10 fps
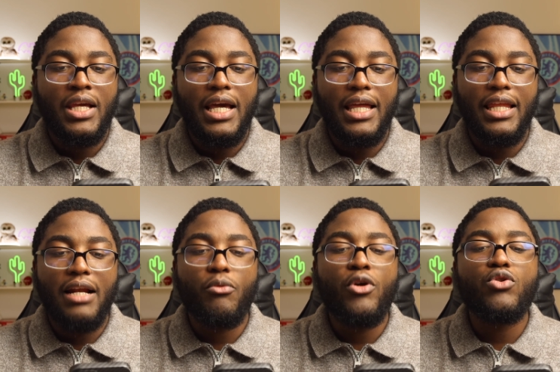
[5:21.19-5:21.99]
and then
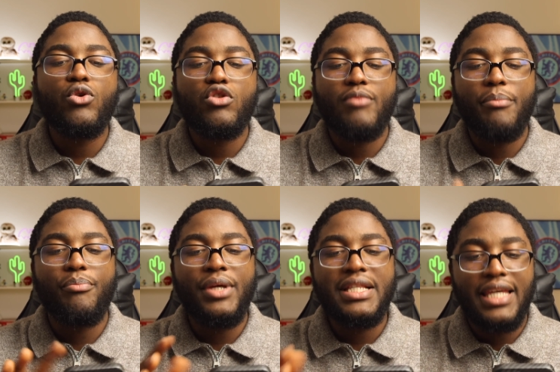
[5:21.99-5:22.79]
I'm going to go to my
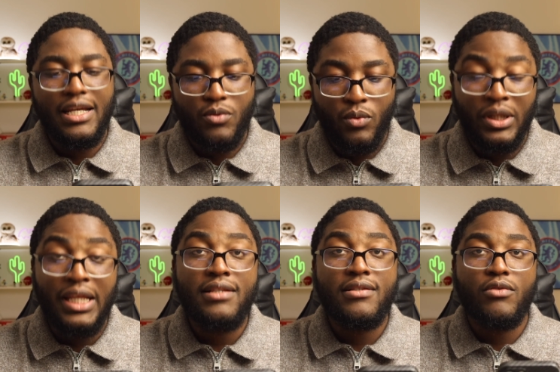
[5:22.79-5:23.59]
Bitget
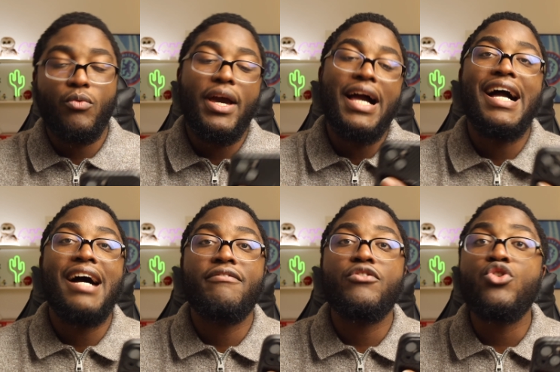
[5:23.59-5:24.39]
wallet where I
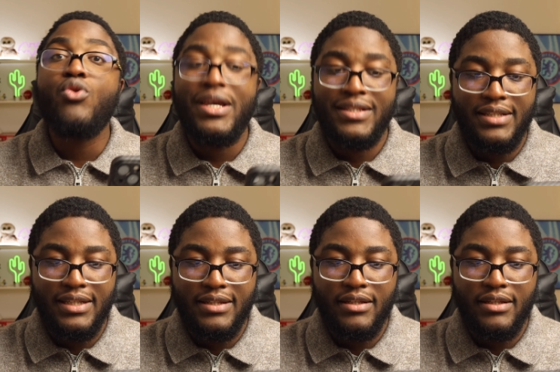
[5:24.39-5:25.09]
have USDT.